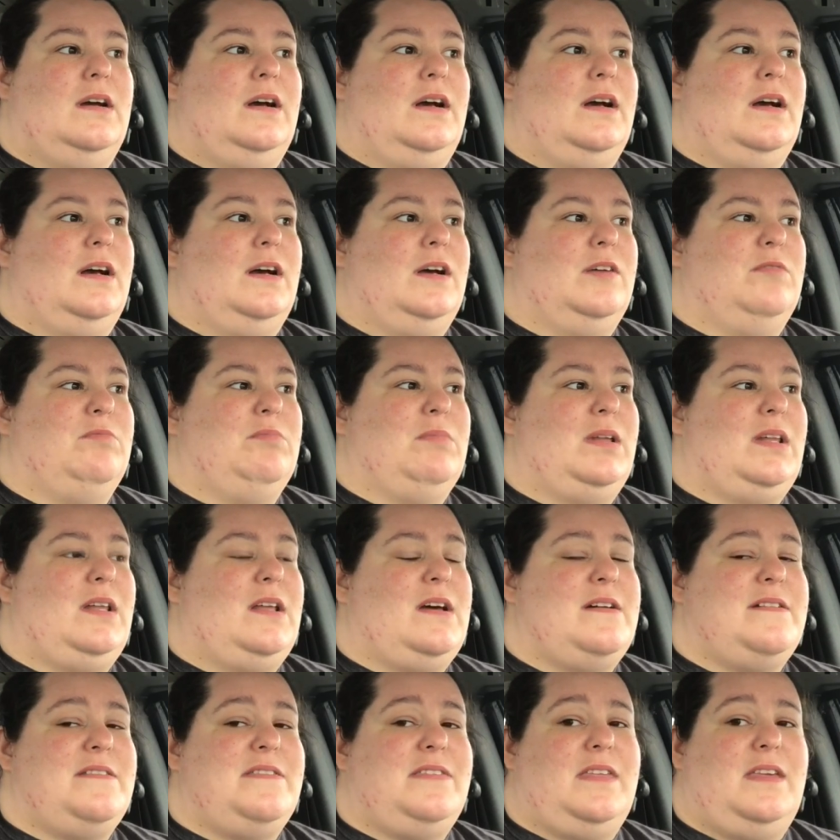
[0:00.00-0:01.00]
A
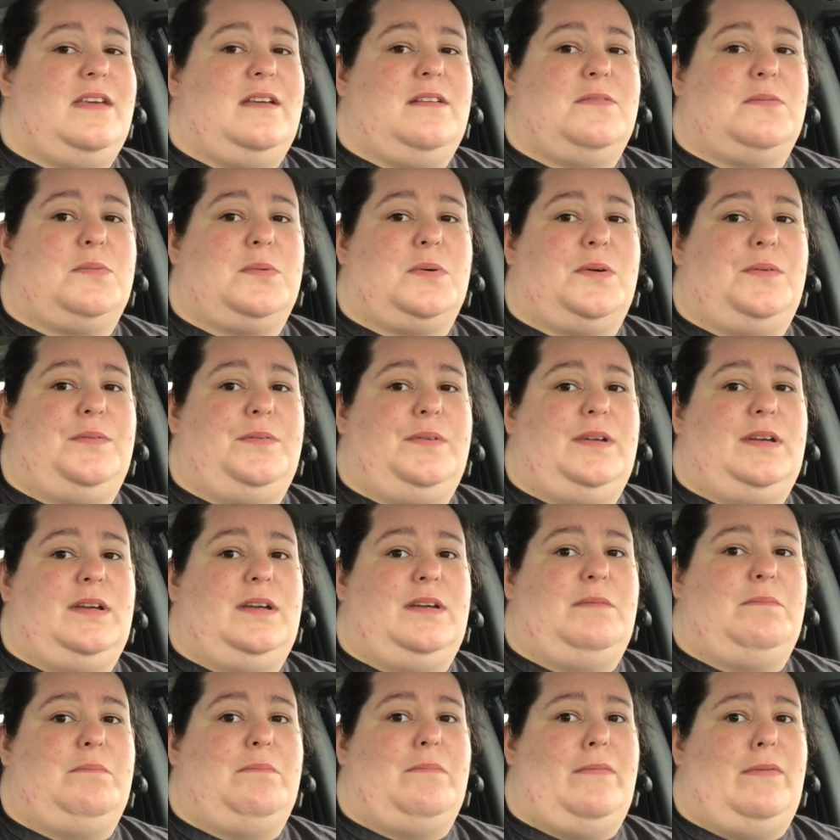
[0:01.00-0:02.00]
lot of things were
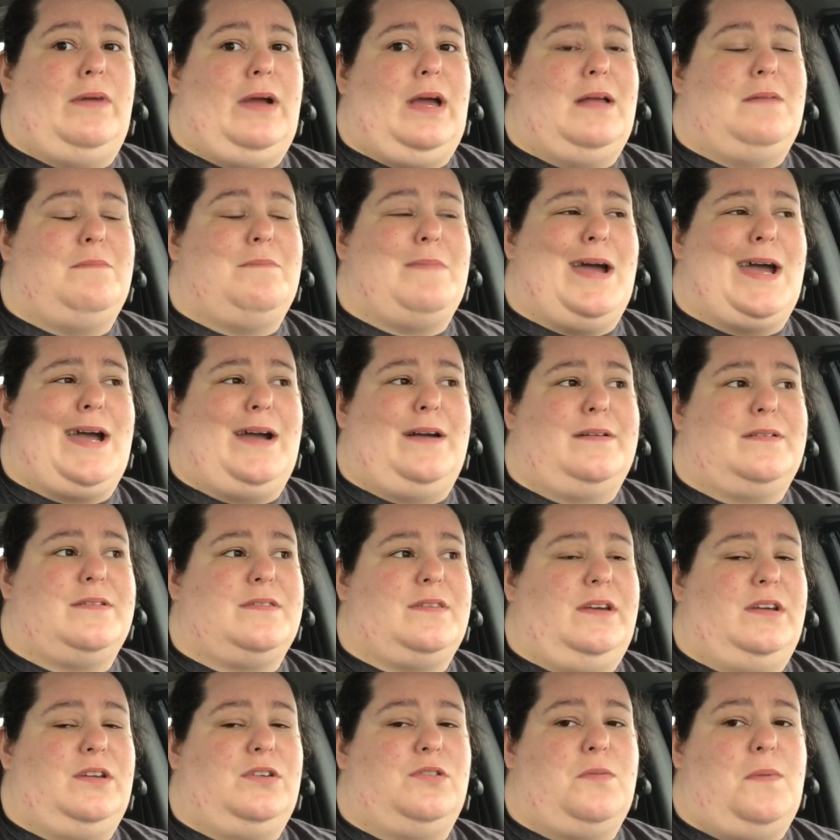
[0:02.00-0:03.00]
only at
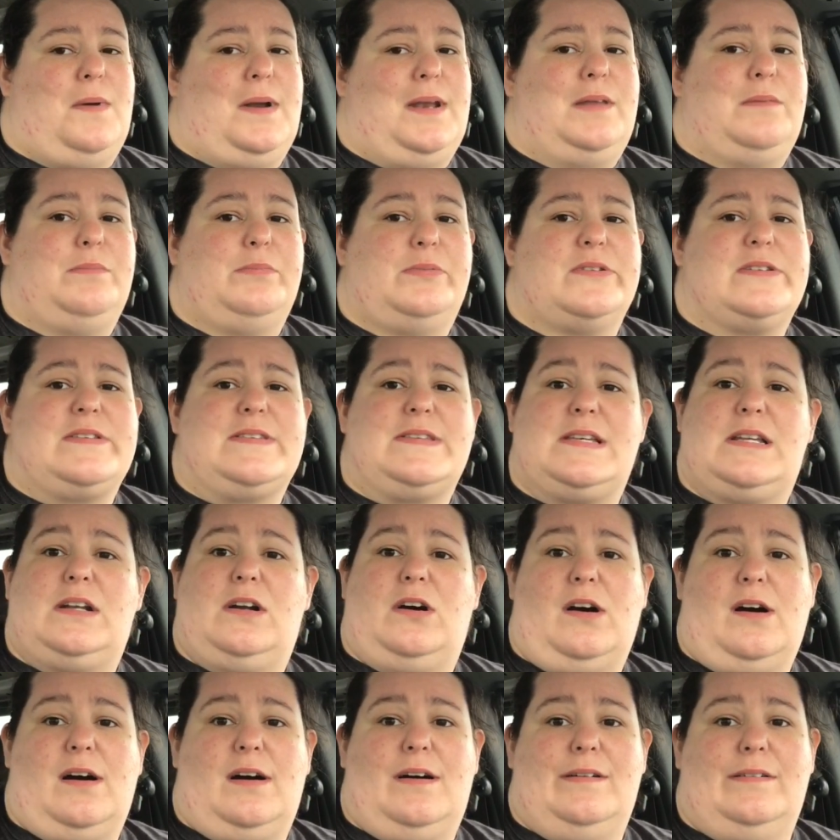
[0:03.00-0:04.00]
max like 20%
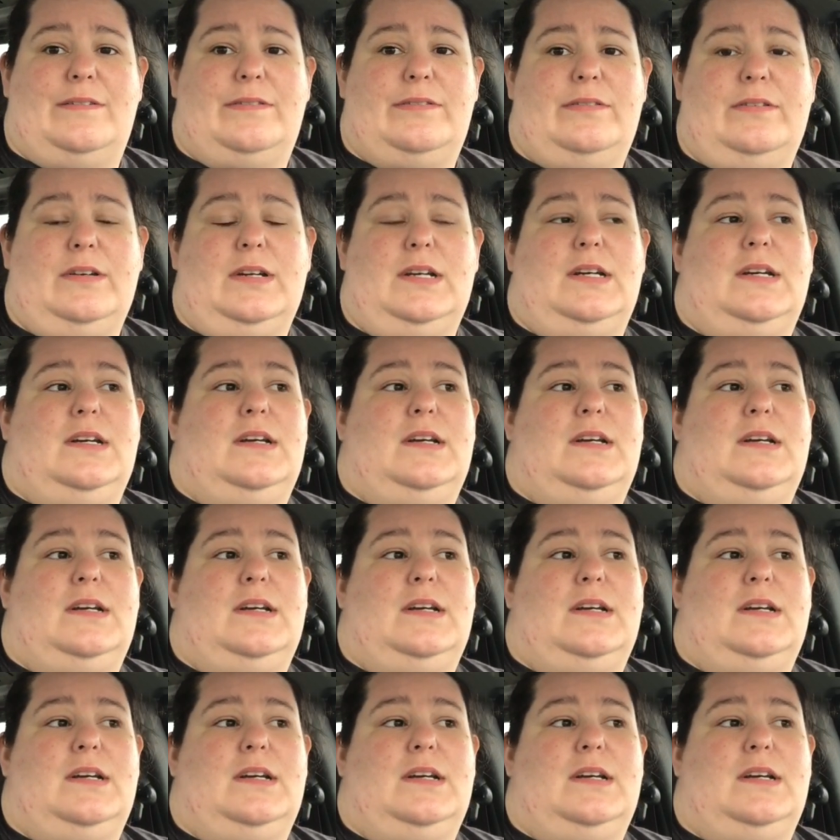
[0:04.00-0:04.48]
off.